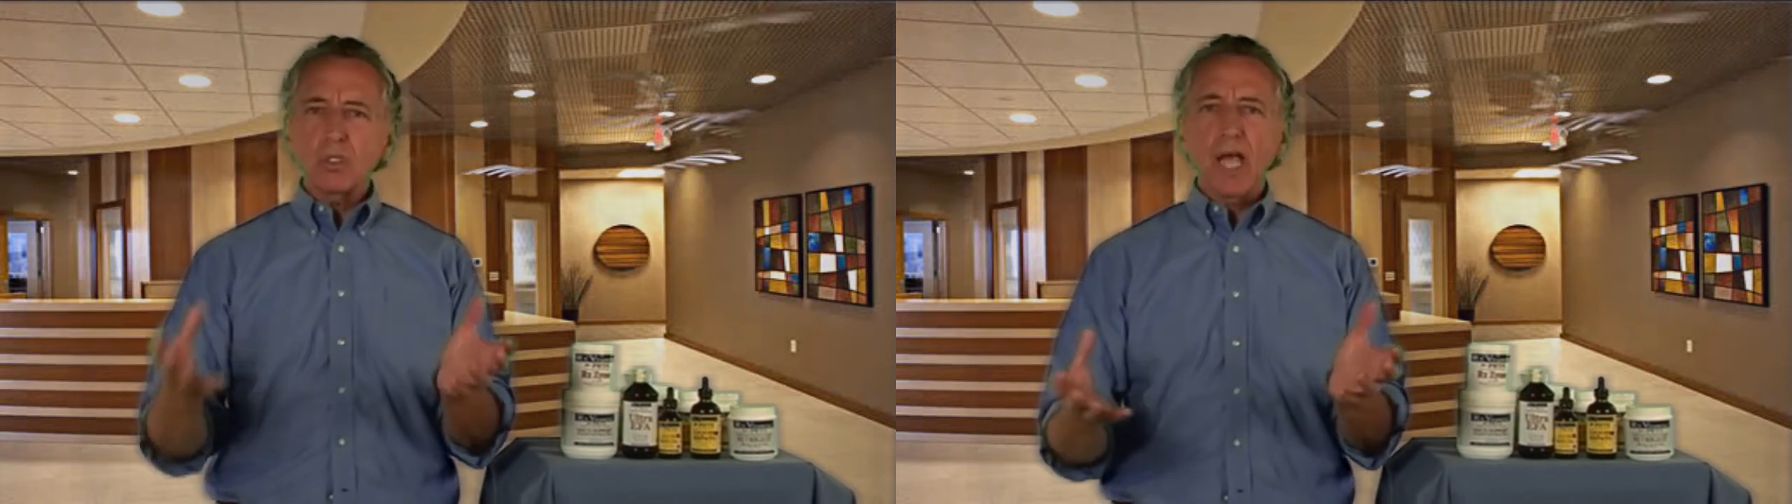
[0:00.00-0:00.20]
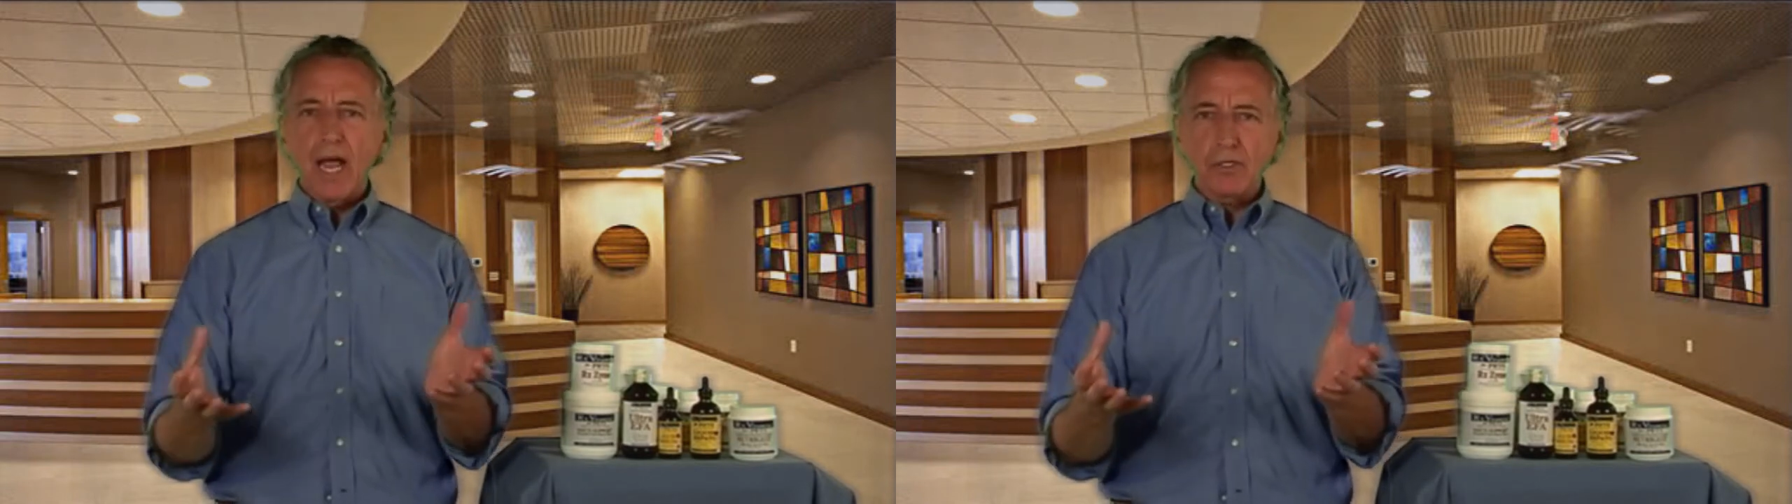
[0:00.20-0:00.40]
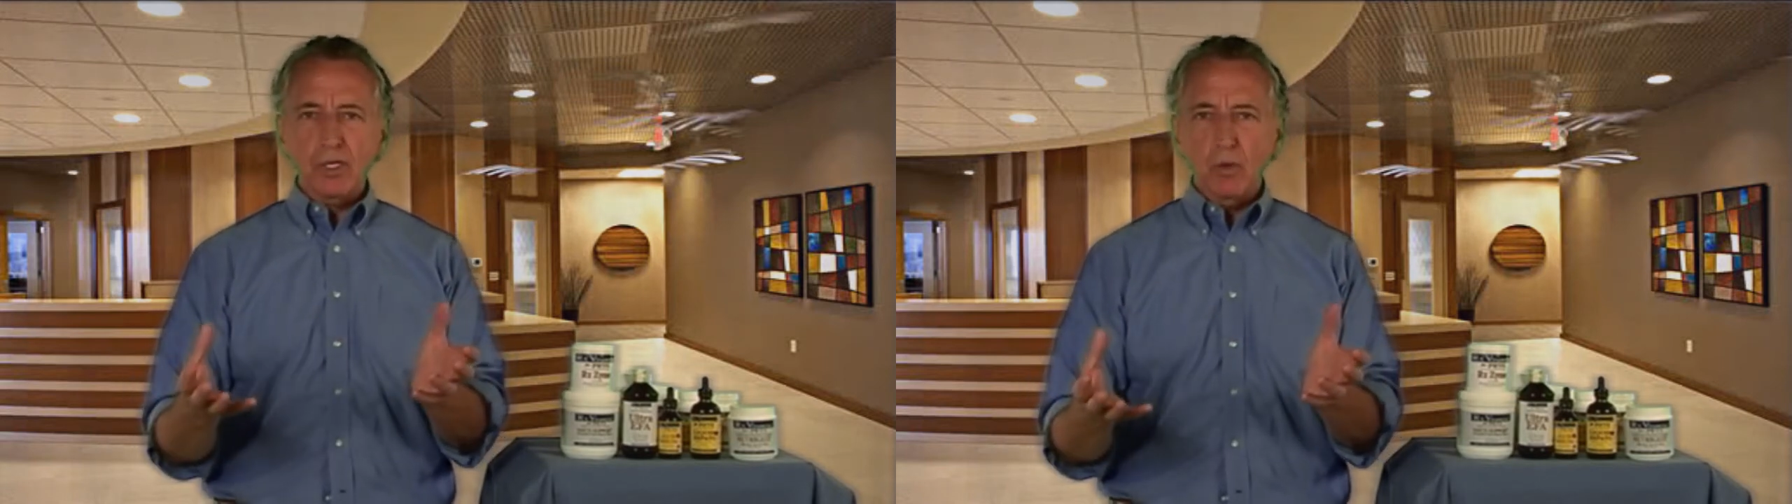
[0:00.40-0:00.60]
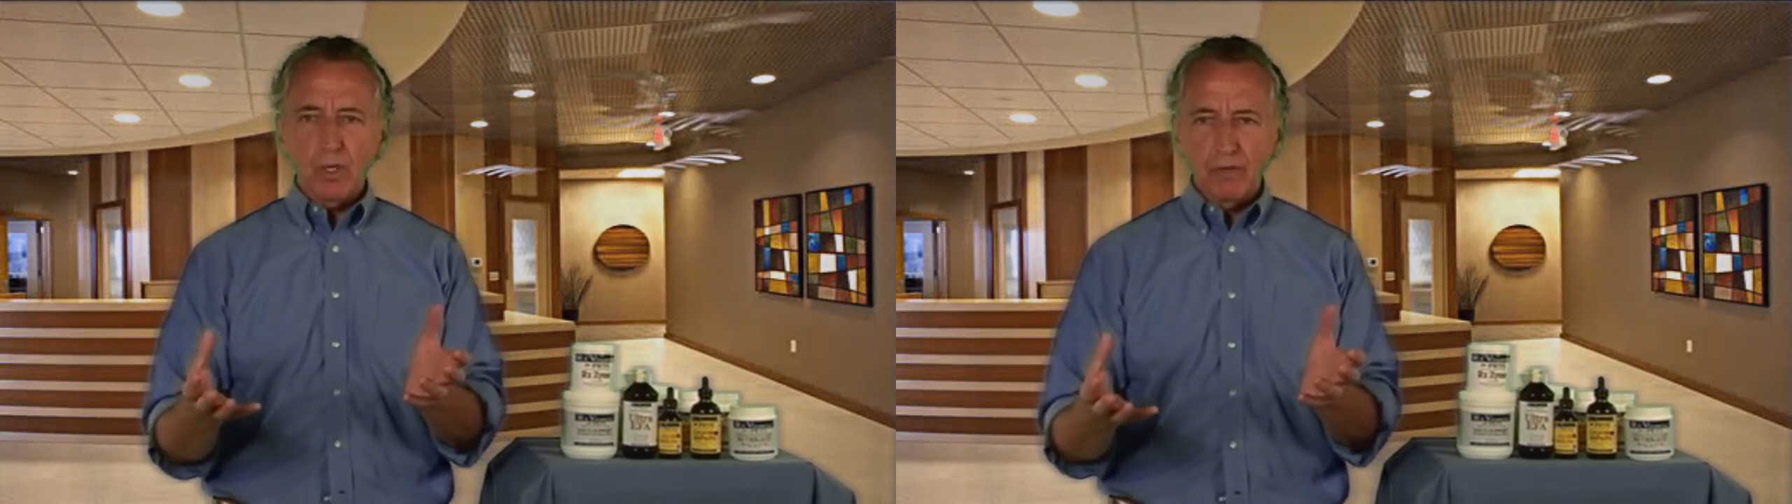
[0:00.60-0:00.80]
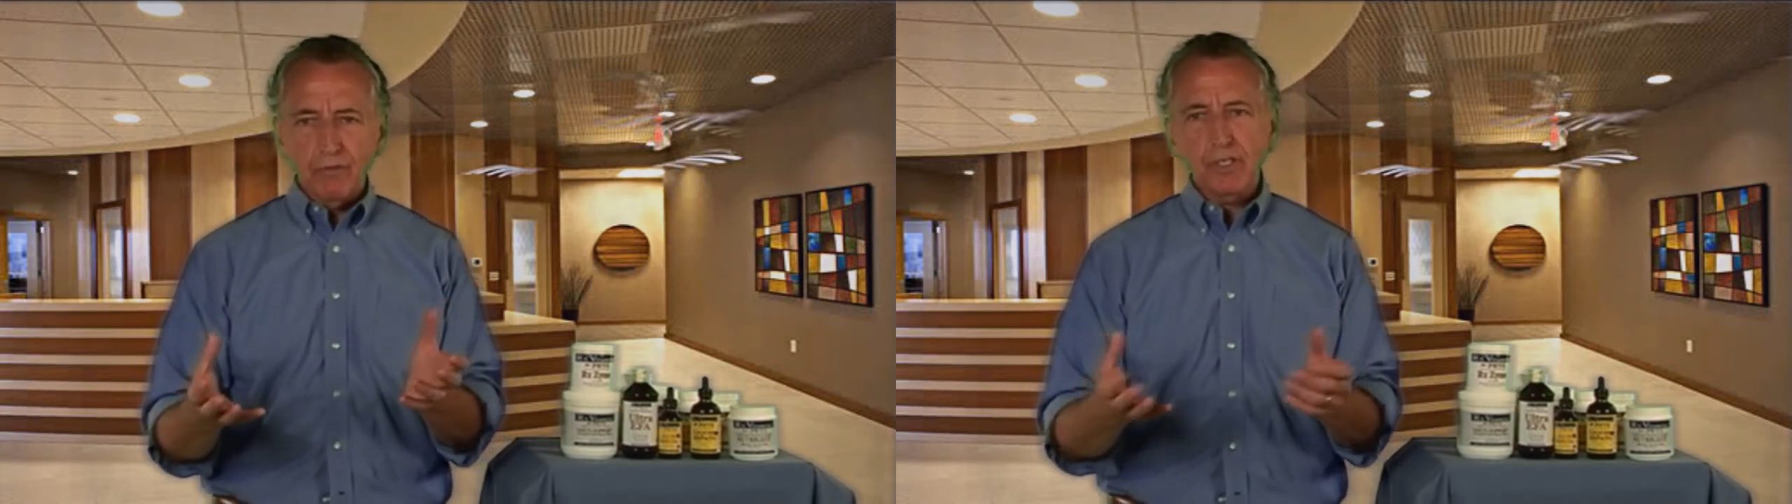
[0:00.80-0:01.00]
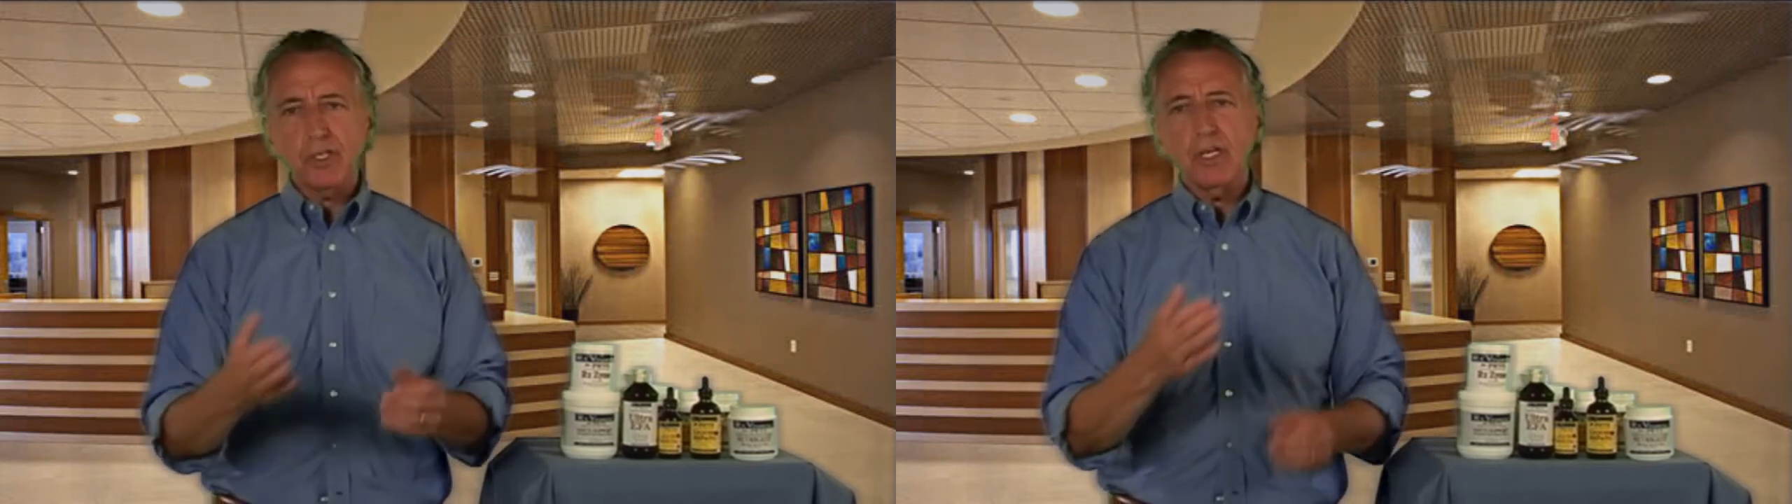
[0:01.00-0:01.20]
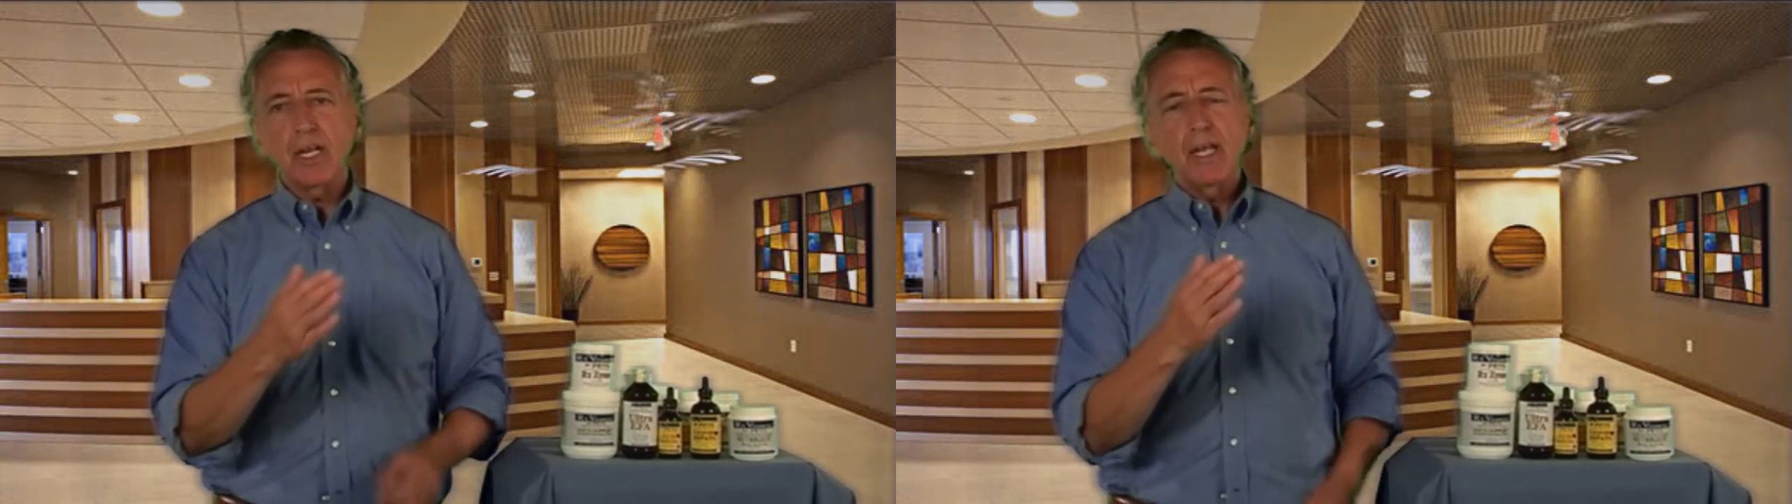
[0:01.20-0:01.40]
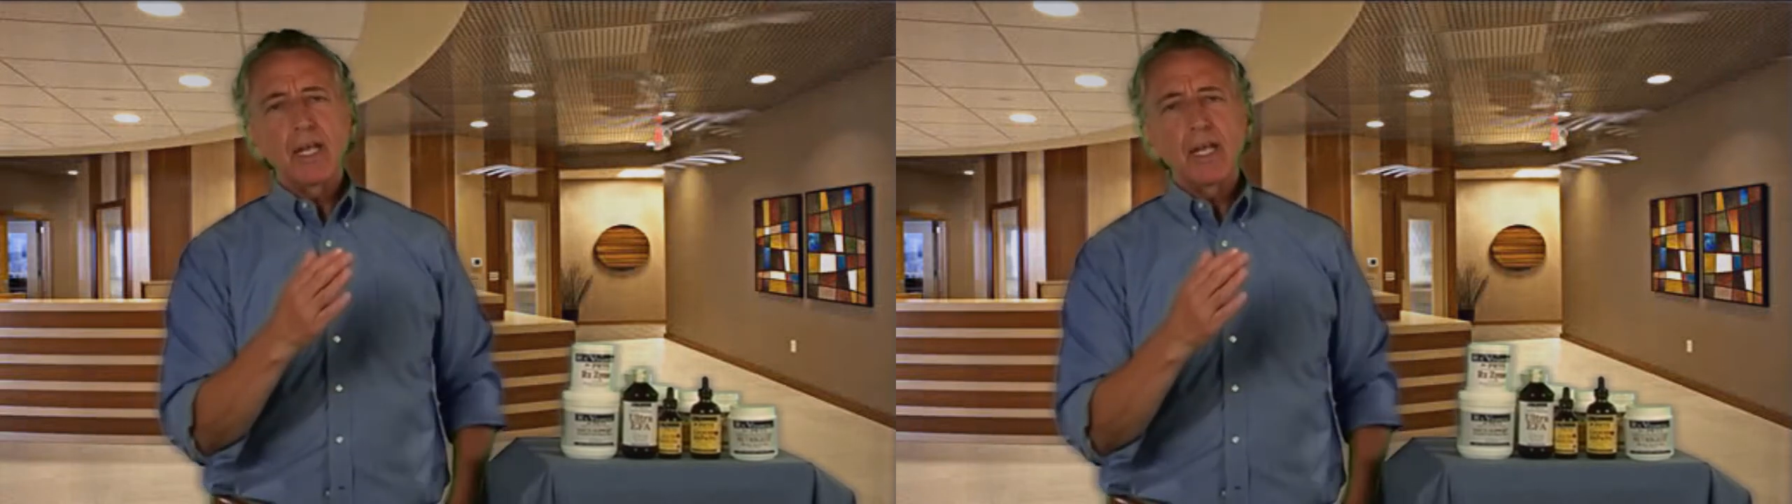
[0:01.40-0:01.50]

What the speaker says: toxic or deficient,